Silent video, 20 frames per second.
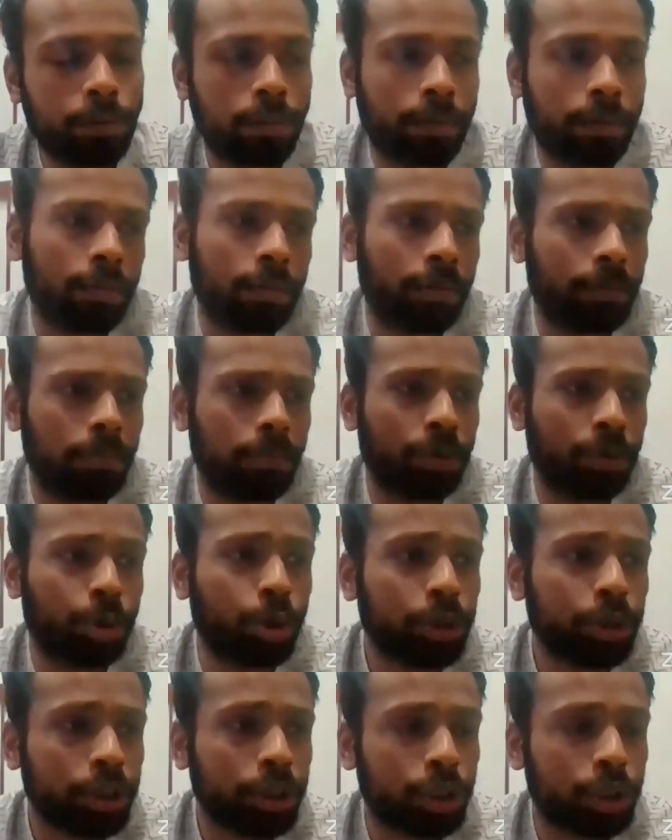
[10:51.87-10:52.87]

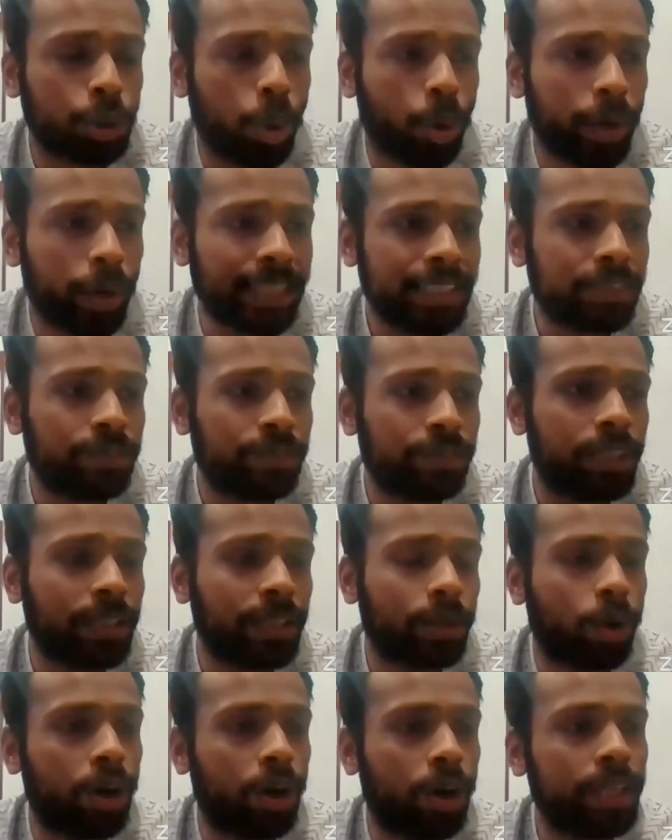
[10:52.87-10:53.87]
those toys
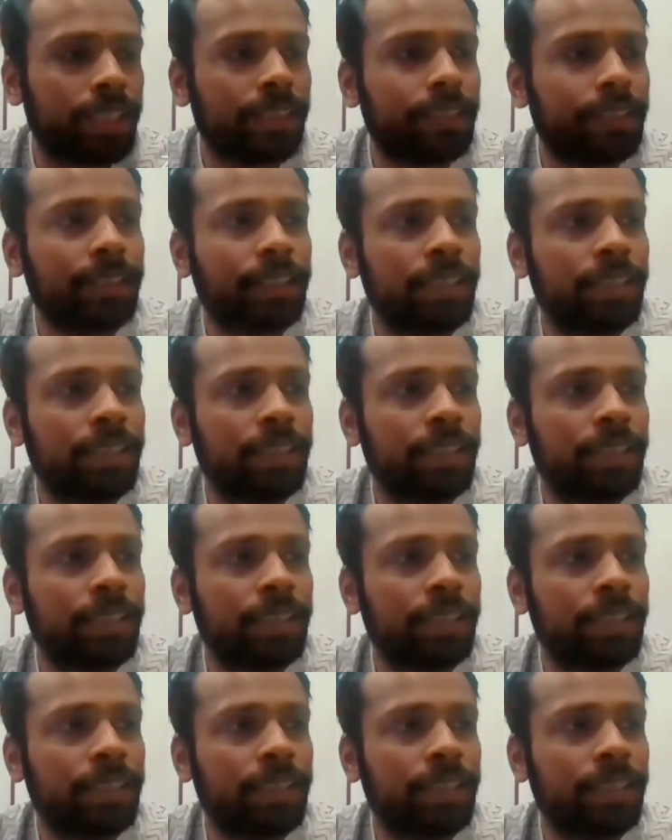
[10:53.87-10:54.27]
were not